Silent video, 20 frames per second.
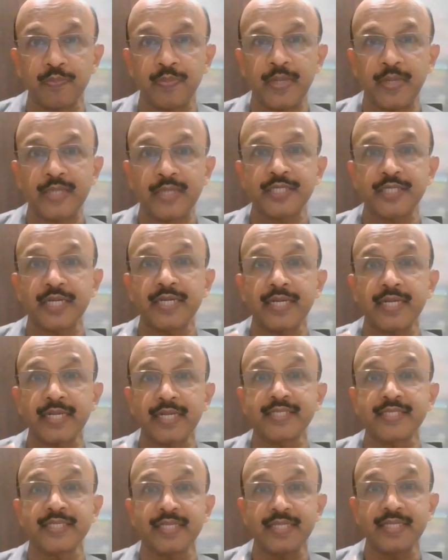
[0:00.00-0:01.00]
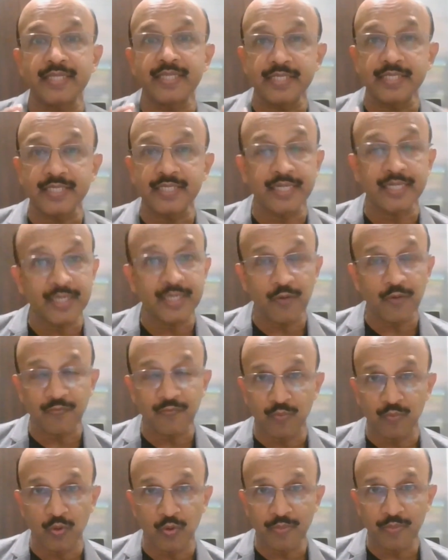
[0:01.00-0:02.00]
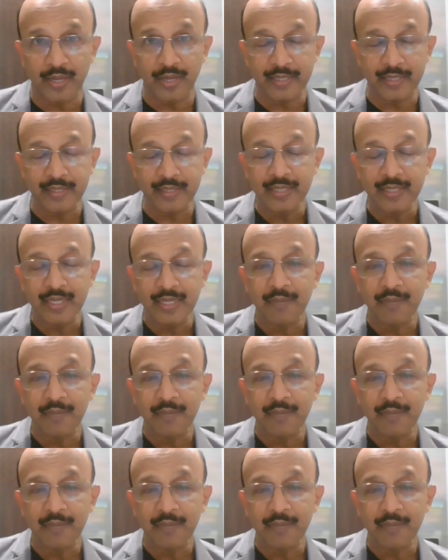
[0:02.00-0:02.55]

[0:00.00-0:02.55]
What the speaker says: patient is in the city of Mumbai.